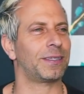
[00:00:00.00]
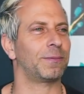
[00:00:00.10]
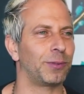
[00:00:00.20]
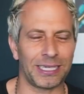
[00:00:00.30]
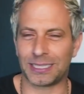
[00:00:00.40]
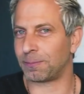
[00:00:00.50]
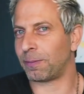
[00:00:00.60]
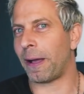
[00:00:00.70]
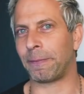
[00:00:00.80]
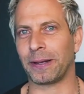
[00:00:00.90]
brand is
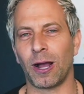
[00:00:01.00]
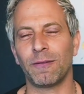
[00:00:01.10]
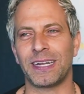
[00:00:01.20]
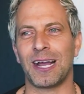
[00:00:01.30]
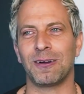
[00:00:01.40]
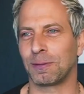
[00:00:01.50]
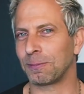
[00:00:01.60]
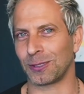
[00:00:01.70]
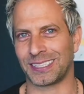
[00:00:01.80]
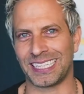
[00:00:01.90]
popping off now, and people
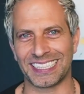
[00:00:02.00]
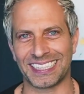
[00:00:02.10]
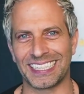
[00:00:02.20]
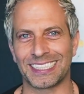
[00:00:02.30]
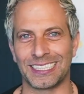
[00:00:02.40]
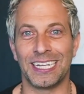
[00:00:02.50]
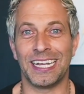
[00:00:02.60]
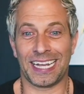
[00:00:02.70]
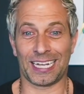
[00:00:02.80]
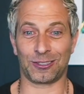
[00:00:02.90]
are saying things. And
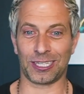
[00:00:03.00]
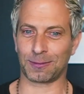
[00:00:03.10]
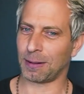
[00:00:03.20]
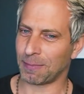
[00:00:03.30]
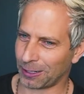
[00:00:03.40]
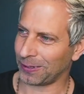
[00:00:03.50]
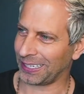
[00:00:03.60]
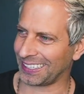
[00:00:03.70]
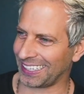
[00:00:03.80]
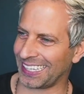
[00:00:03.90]
as her husband, I'm like,
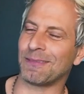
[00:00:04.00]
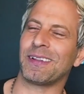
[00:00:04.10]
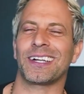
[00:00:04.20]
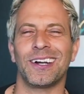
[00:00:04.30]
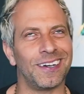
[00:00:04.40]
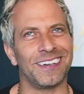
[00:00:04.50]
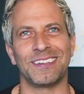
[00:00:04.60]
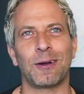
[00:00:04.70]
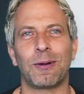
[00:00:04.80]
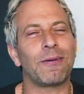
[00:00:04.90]
wait, and I'm like, uh, and
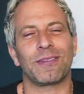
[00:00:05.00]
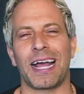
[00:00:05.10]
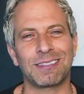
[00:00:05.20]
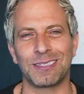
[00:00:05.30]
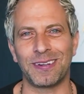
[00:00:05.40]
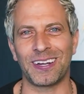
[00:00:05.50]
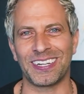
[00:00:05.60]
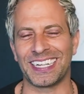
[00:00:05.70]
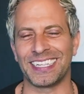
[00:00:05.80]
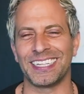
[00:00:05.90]
my wife laughs about
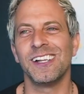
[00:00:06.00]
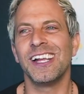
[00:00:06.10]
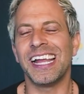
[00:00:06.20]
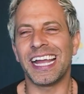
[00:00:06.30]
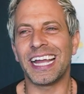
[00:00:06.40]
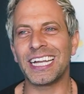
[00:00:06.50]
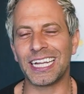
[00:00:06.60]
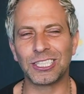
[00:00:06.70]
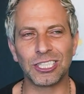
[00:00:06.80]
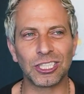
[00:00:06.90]
it. And it,
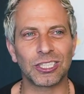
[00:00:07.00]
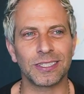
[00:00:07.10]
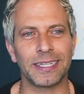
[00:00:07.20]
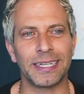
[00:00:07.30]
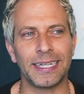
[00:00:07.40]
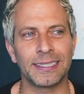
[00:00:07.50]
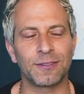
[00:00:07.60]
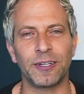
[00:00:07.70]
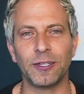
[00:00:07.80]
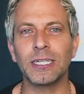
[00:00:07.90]
it's just, it's
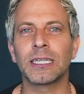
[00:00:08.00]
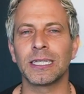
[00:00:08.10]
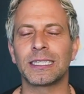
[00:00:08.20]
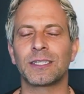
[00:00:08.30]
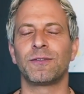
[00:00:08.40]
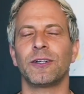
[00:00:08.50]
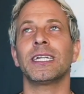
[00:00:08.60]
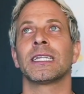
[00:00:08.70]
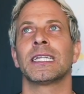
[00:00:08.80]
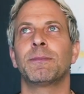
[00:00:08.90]
very, it's very
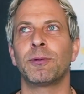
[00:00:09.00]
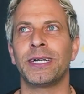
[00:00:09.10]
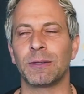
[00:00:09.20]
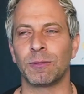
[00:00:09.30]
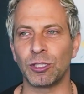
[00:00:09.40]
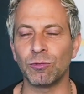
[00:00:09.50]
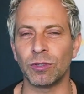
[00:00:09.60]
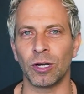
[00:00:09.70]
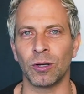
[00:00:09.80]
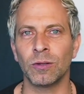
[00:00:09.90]
liberating when you
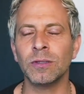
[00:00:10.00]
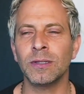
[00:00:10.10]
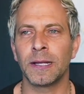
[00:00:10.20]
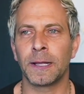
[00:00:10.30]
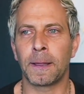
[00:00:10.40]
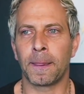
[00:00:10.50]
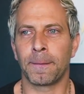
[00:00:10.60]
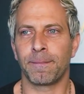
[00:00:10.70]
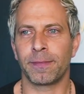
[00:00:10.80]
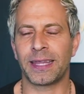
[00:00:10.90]
know
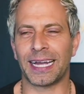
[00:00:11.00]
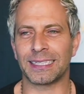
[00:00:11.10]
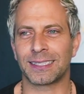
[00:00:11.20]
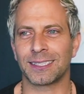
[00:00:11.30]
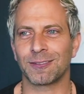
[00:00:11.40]
that